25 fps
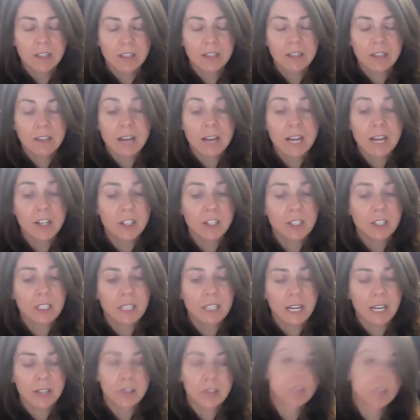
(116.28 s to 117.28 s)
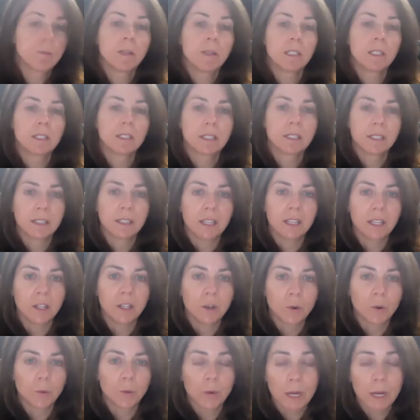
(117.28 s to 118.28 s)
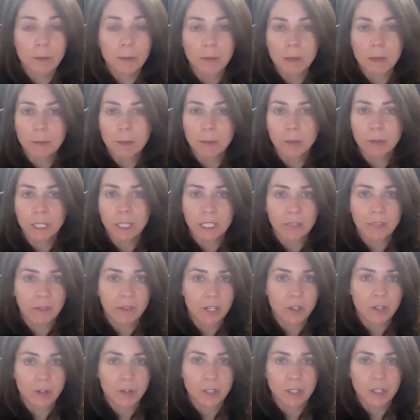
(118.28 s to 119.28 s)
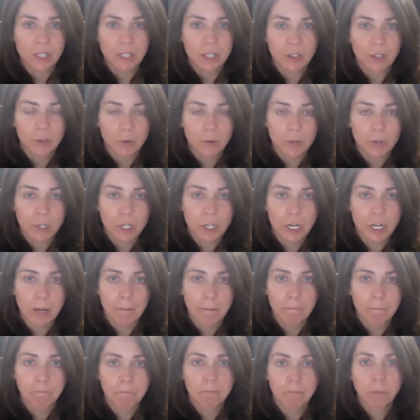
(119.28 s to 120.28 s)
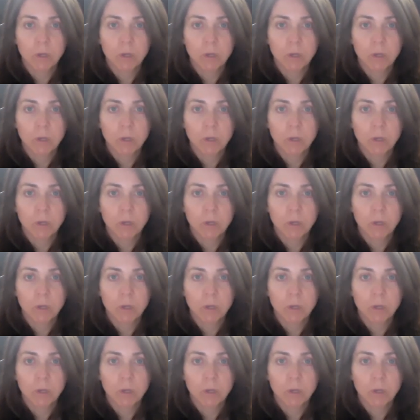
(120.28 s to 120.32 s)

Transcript: not just a testament to the great people at the Veterans Consortium,